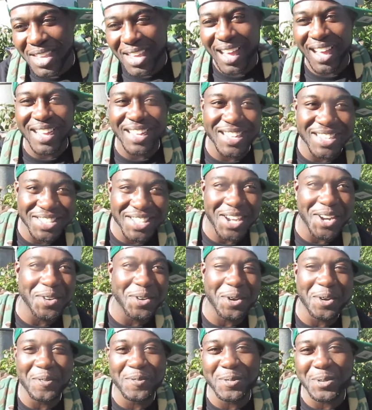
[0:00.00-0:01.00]
I guess I'll
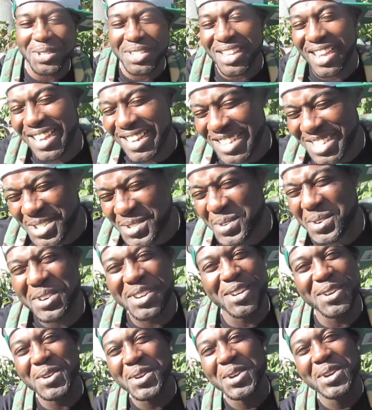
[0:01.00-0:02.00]
go for Silence
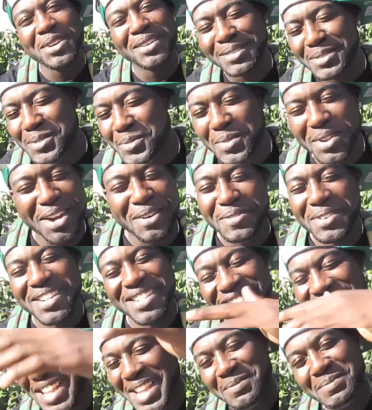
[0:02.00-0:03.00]
or whatever
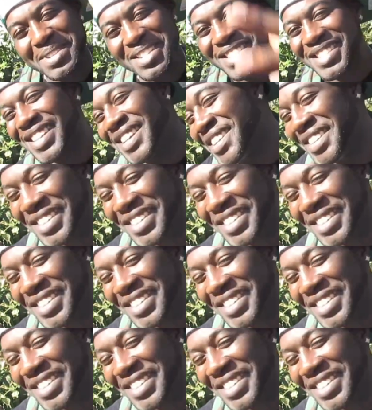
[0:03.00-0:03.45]
his name is.